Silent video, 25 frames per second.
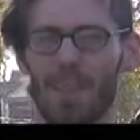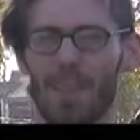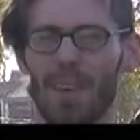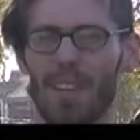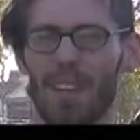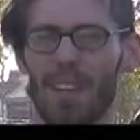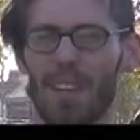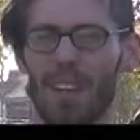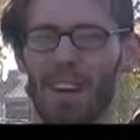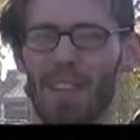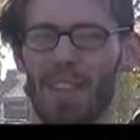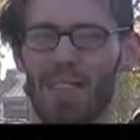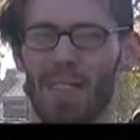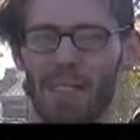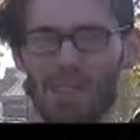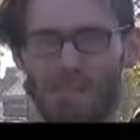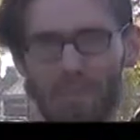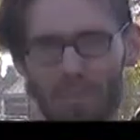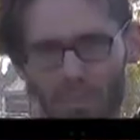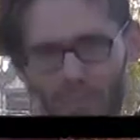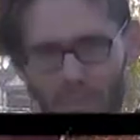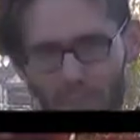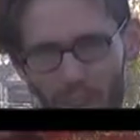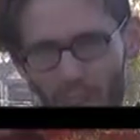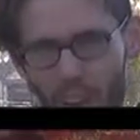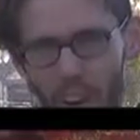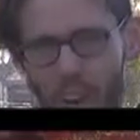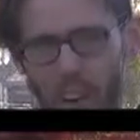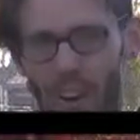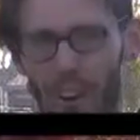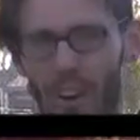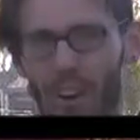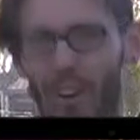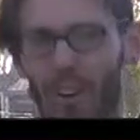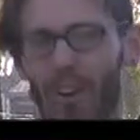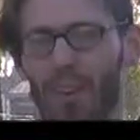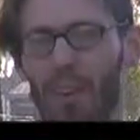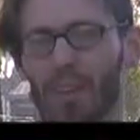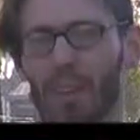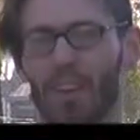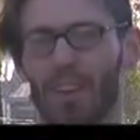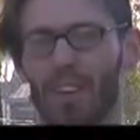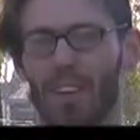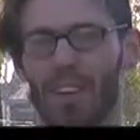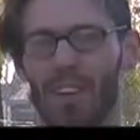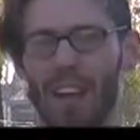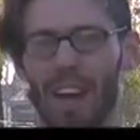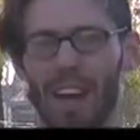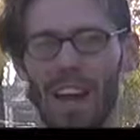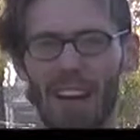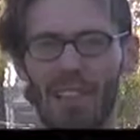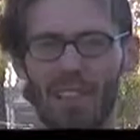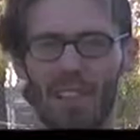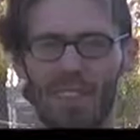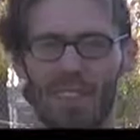and you have this flow and you have